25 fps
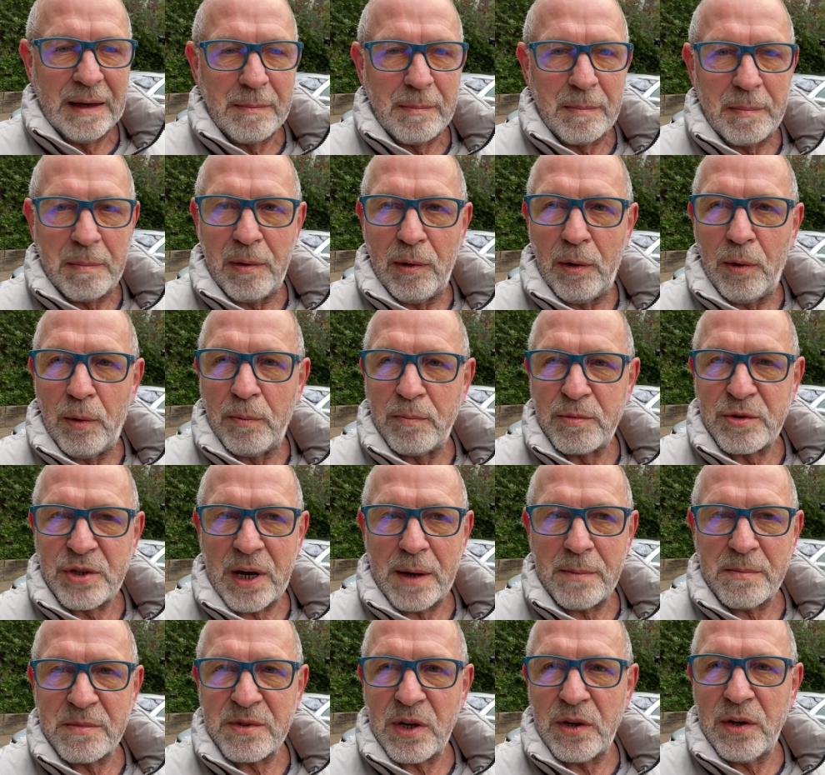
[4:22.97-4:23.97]
Poor
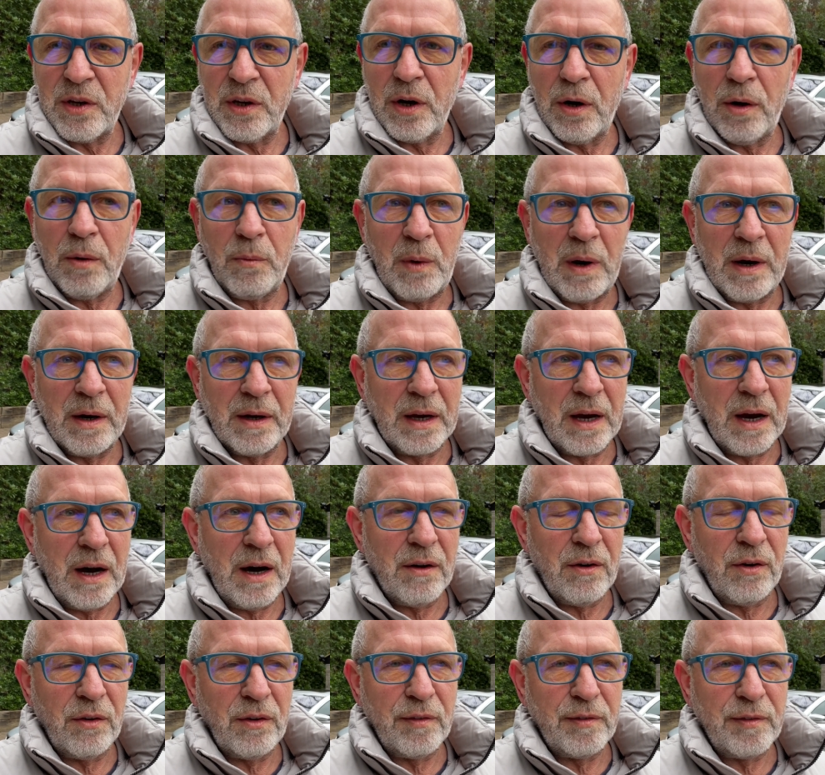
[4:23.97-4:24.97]
chap's only got one car
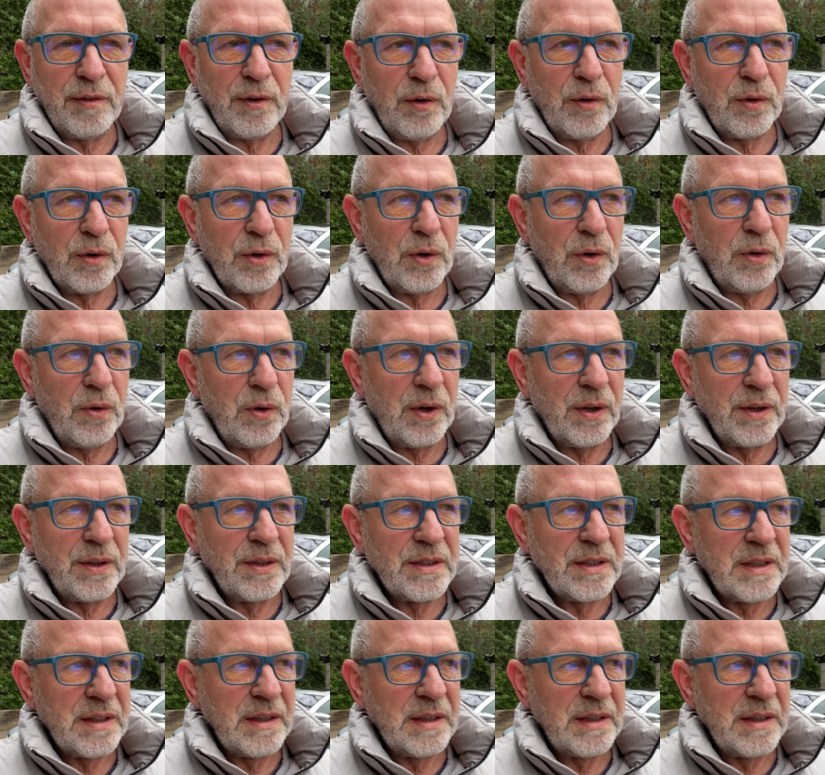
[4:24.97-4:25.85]
on the forecourt, and